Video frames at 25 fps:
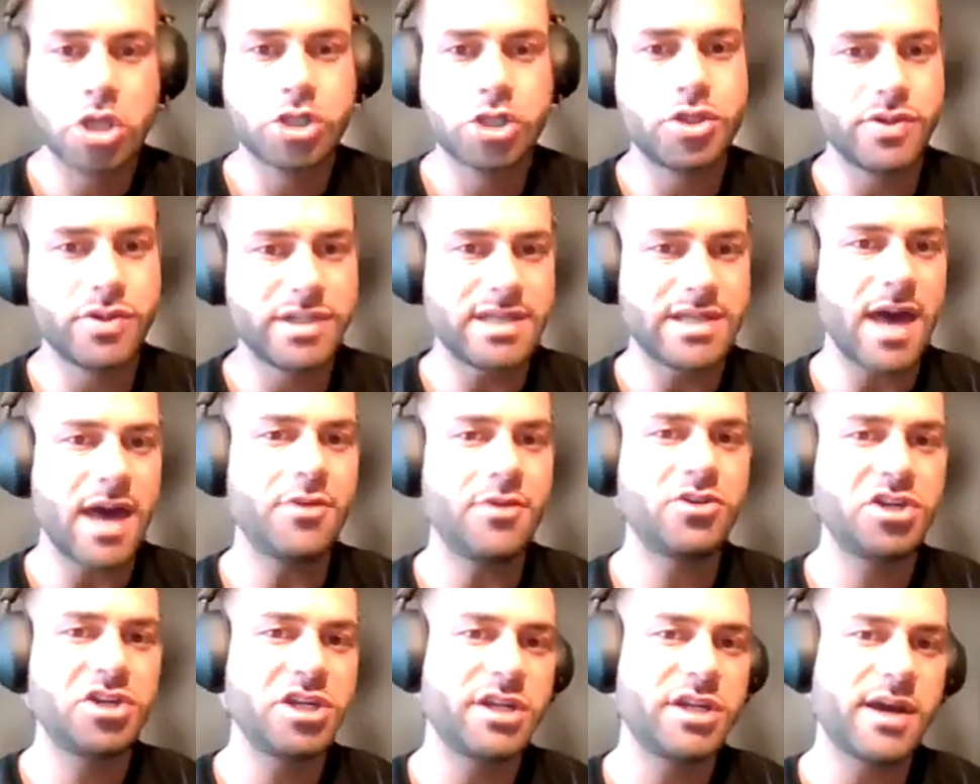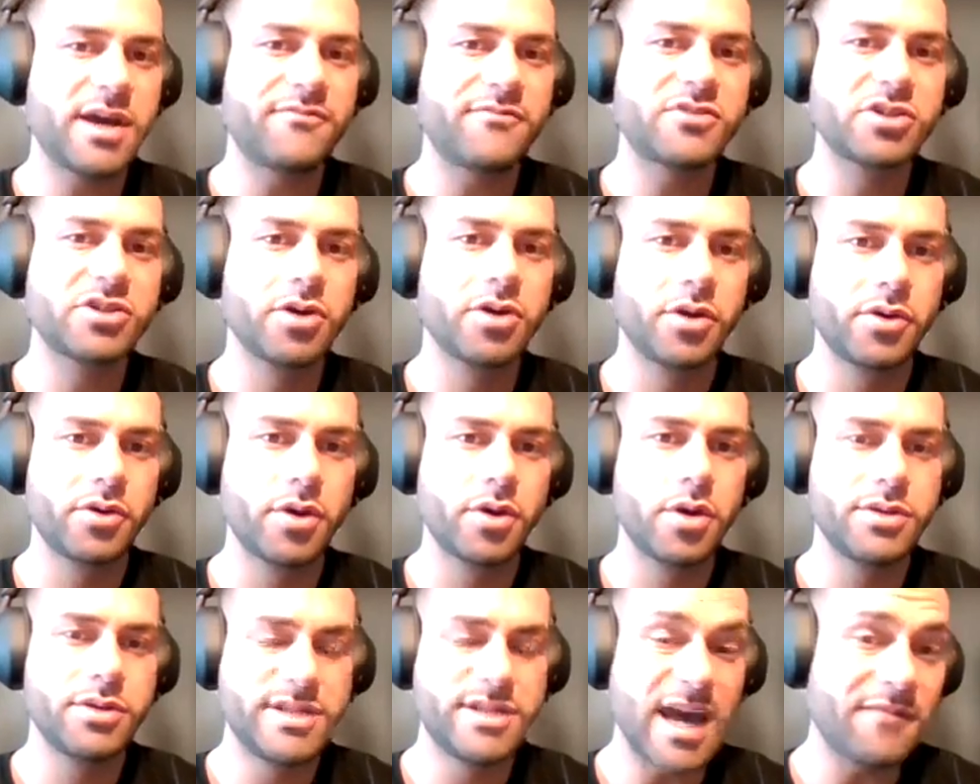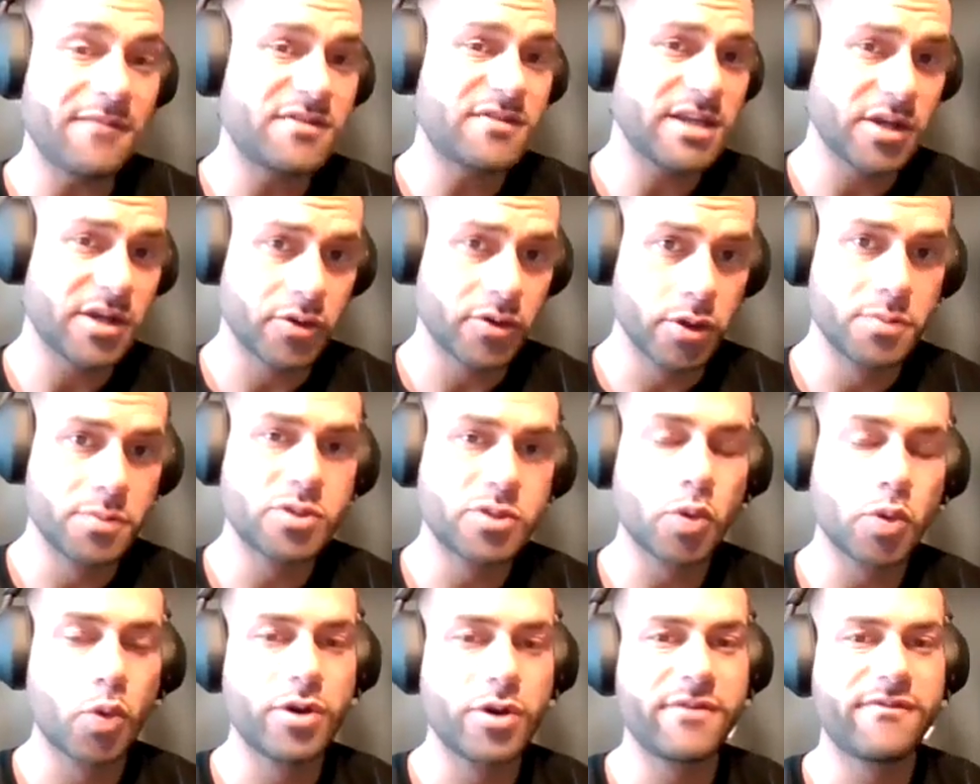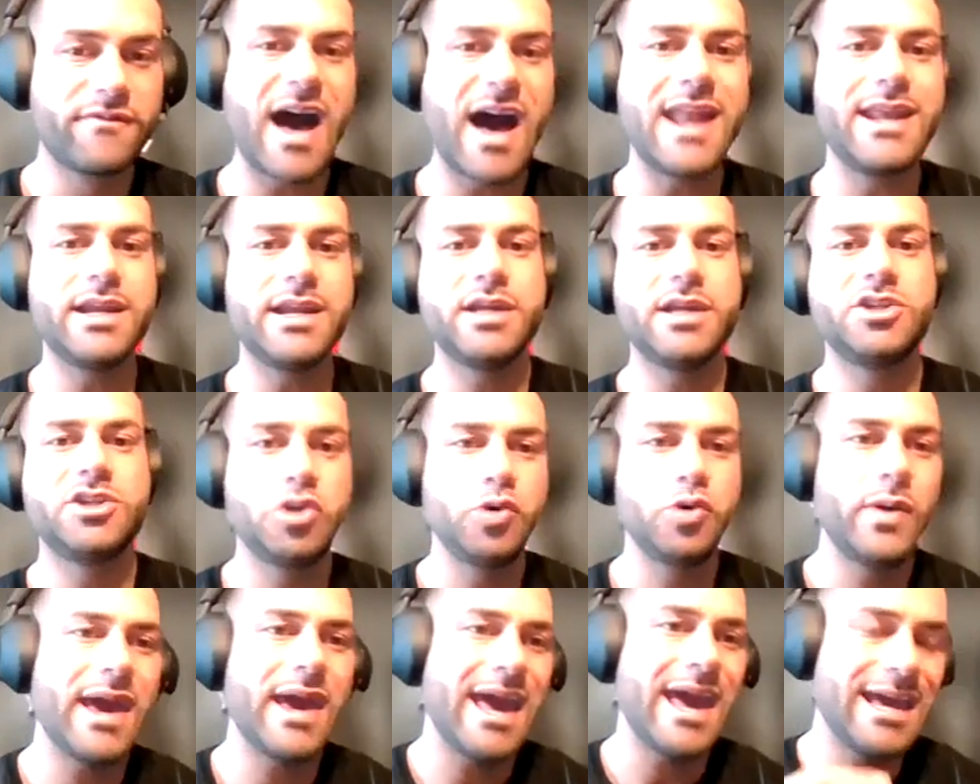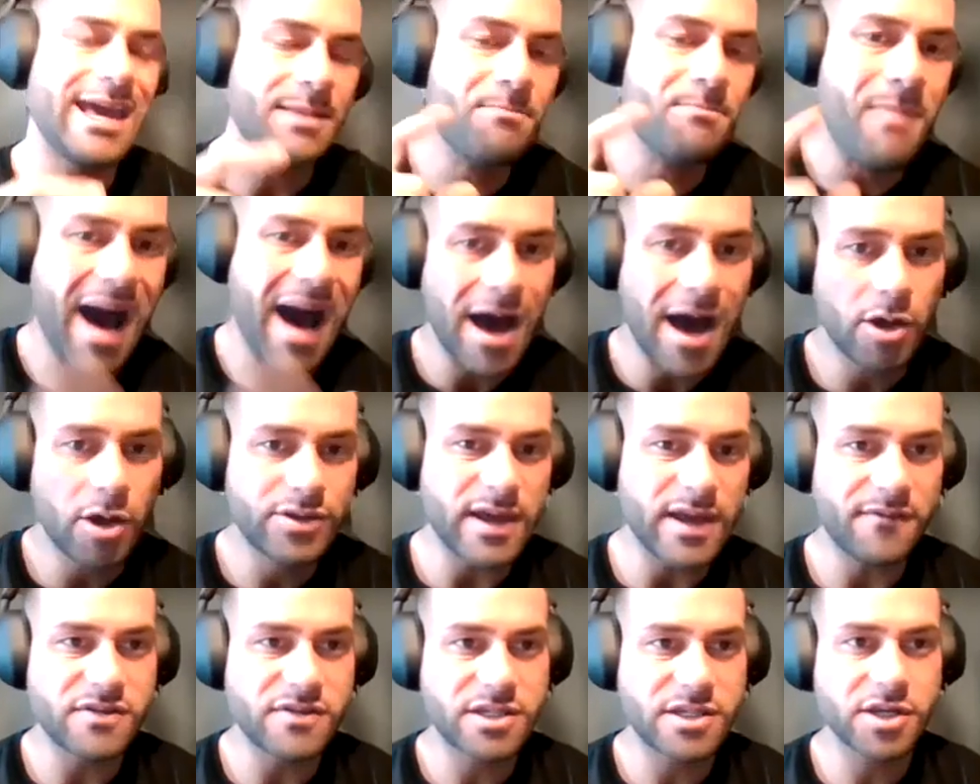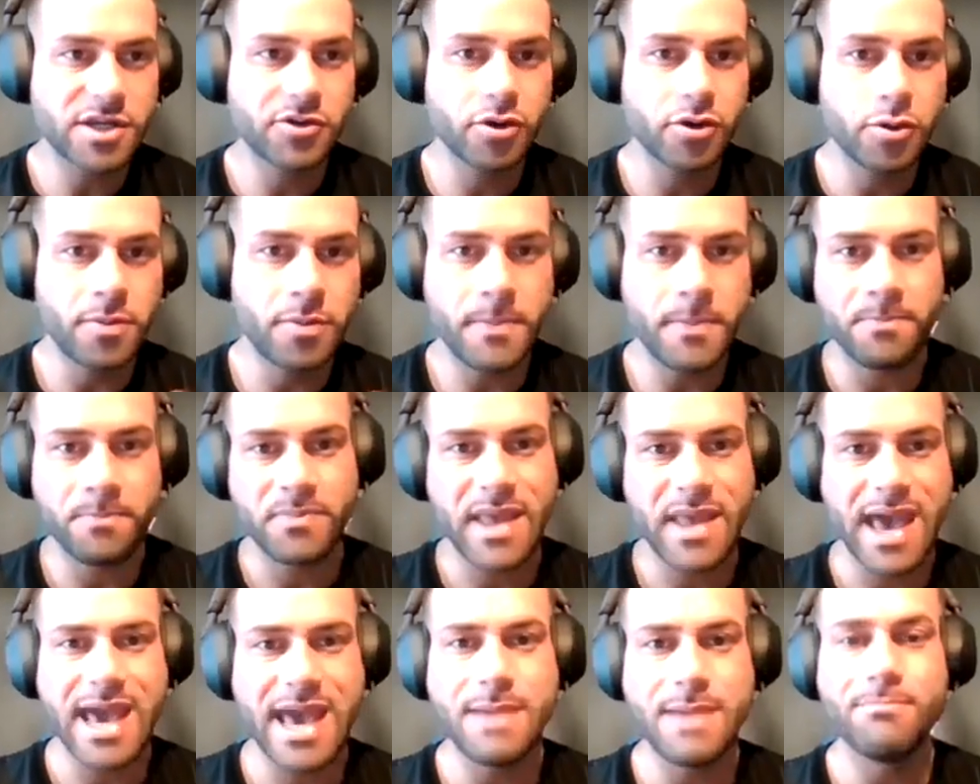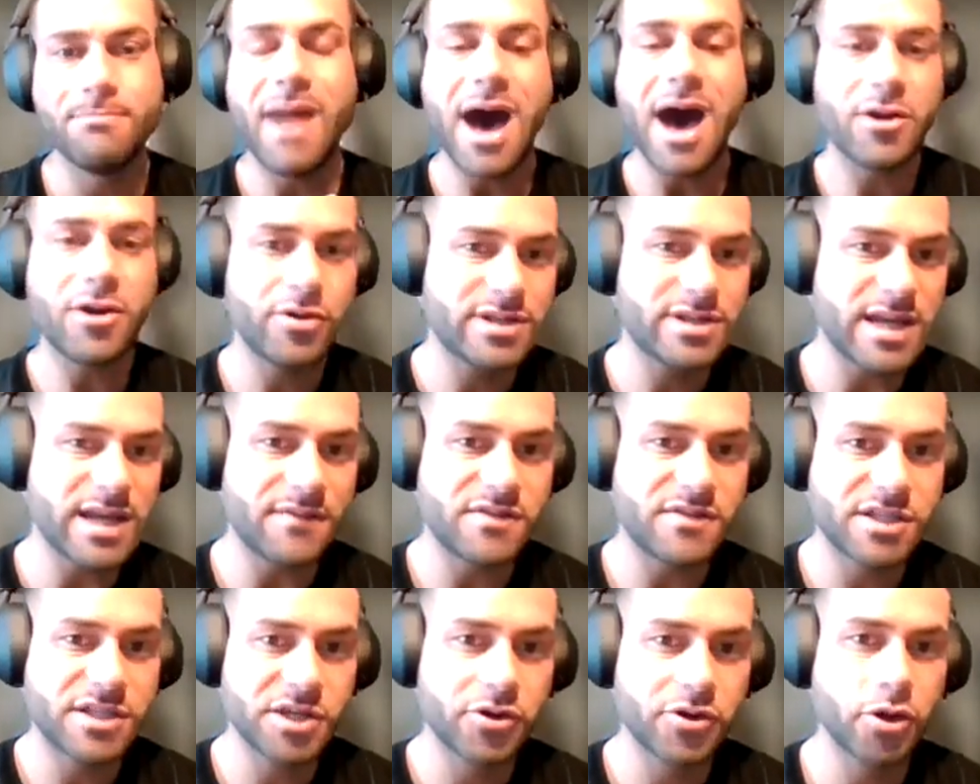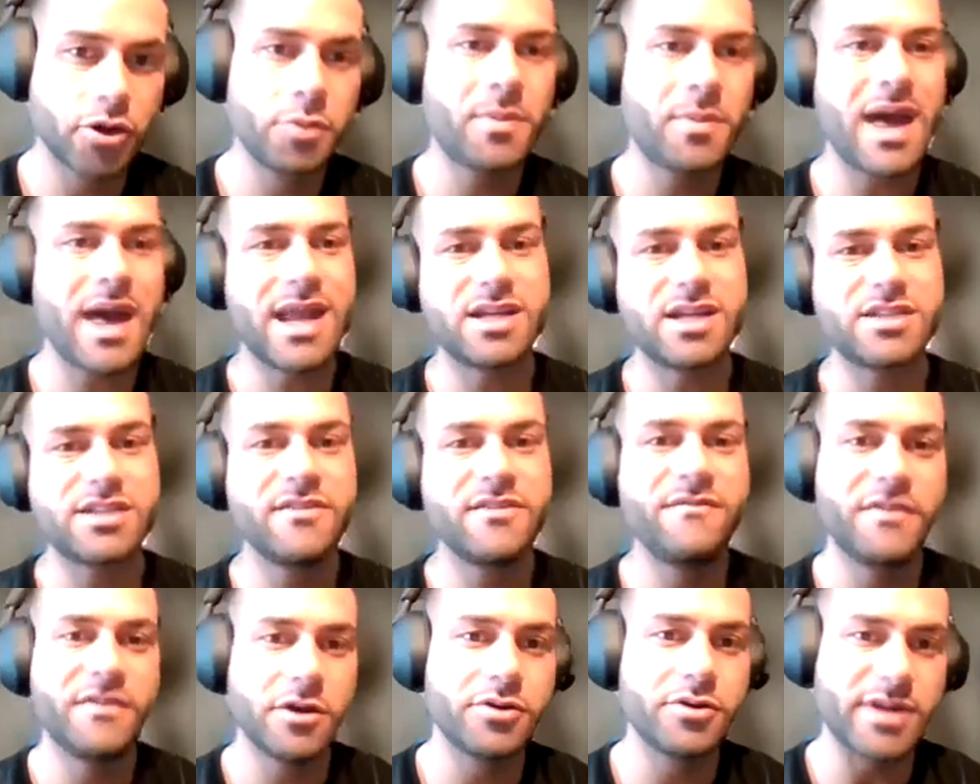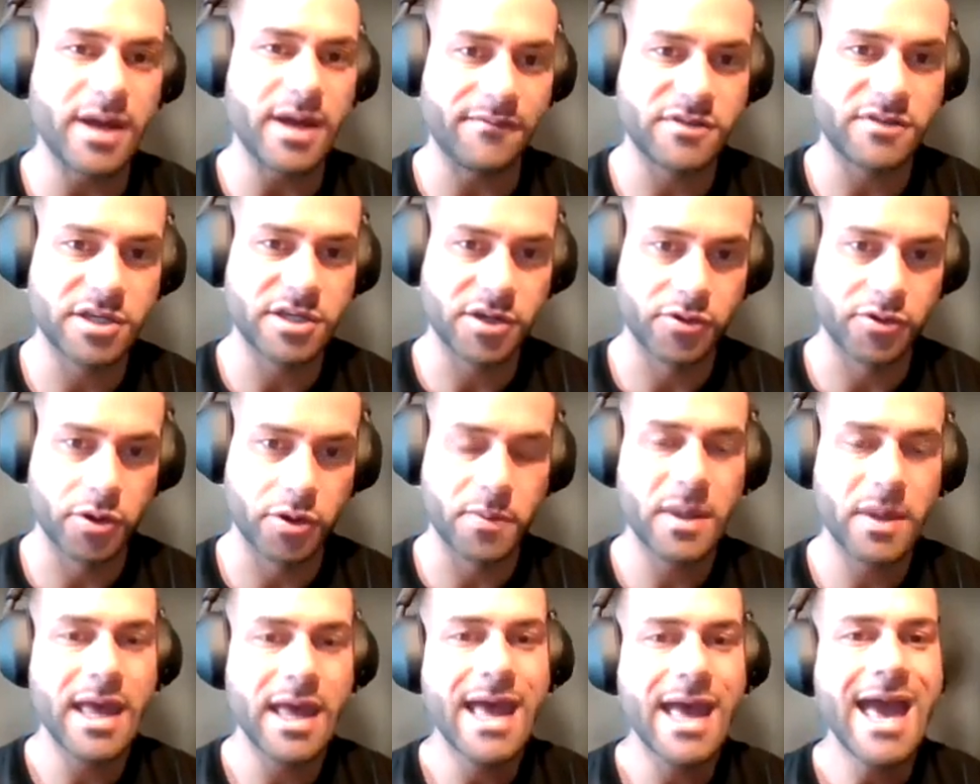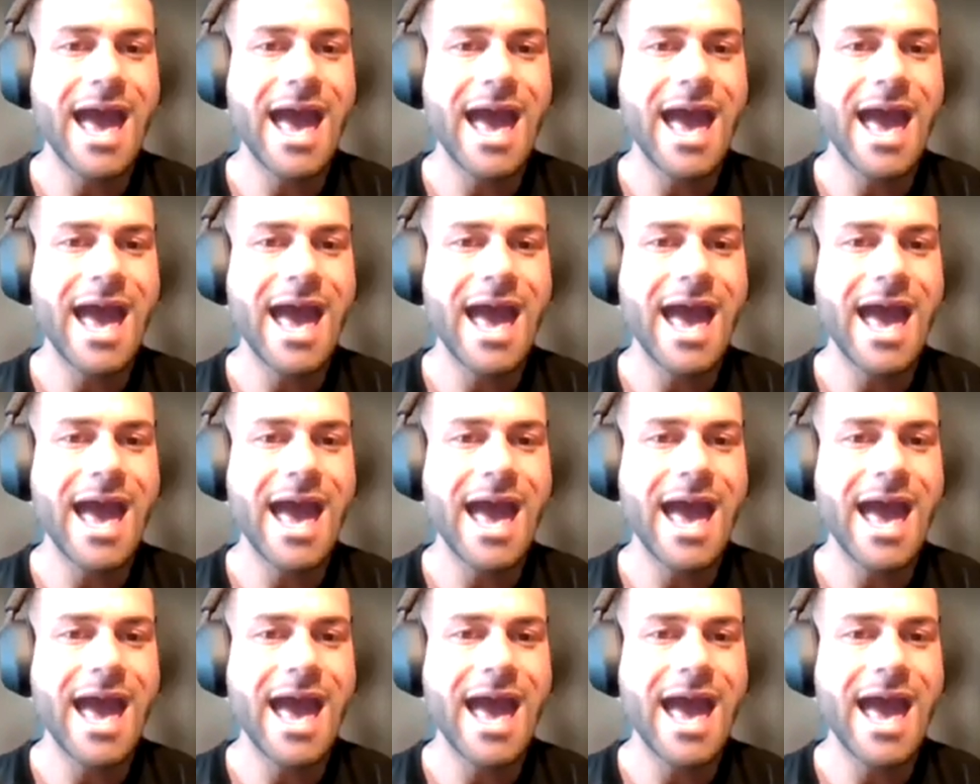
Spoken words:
So these energy deficit groups were divided into a mild deficit group, a moderate deficit group, and a severe deficit group.